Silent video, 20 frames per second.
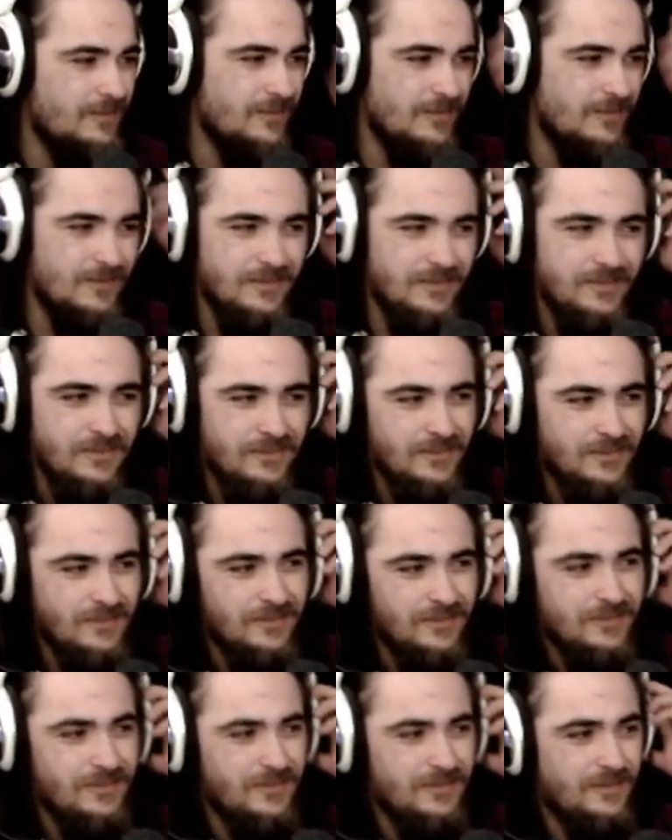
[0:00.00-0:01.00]

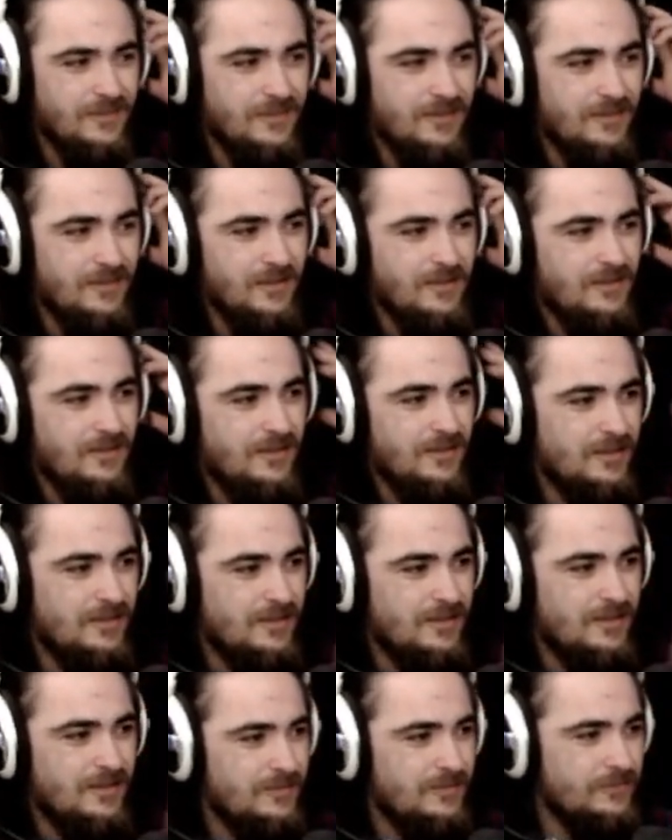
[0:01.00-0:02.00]

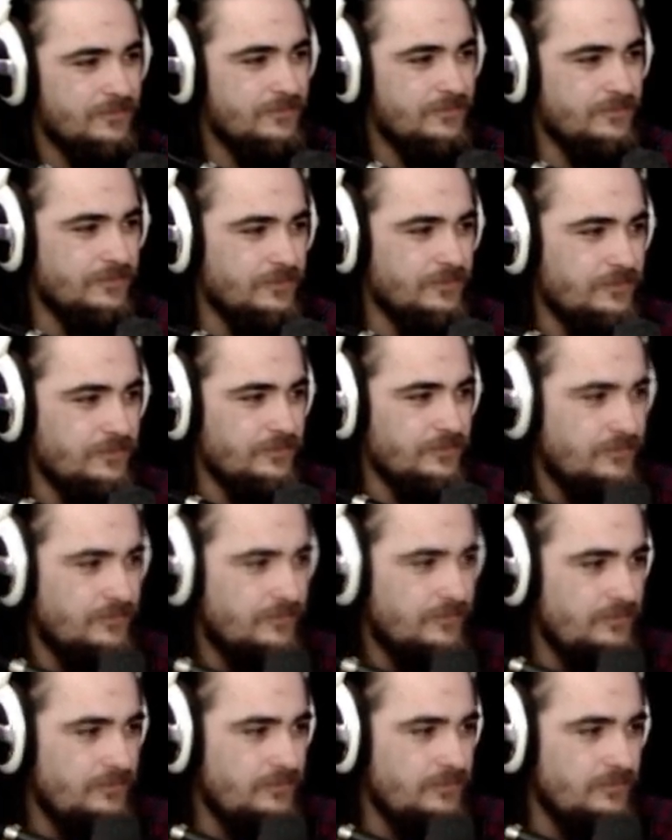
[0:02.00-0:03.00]

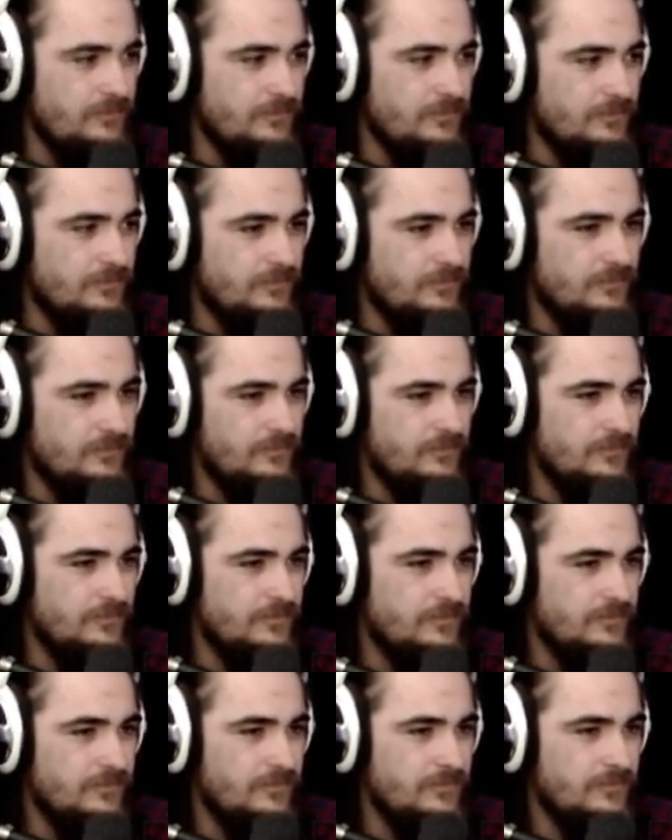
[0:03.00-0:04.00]

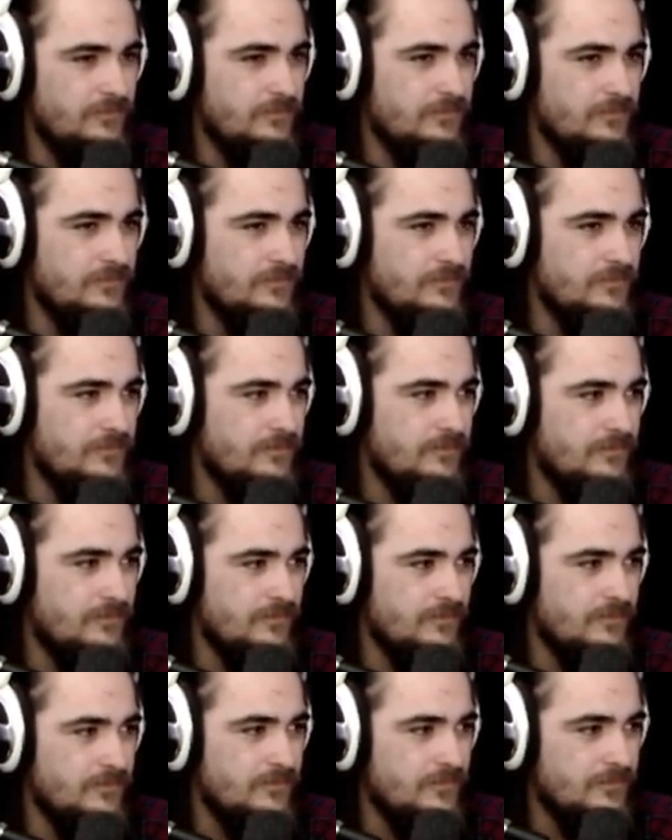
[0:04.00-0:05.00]

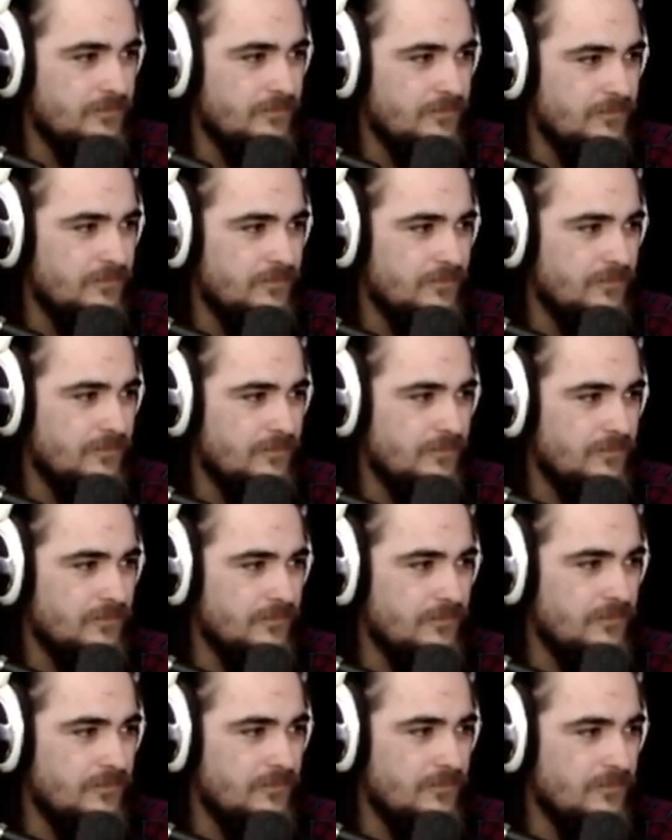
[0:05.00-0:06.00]

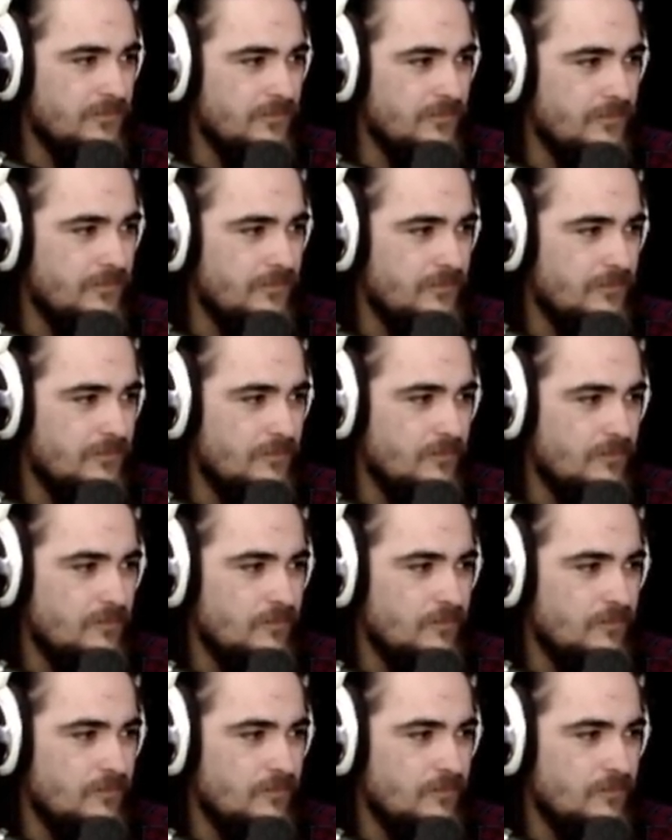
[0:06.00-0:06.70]
The person shown says nothing.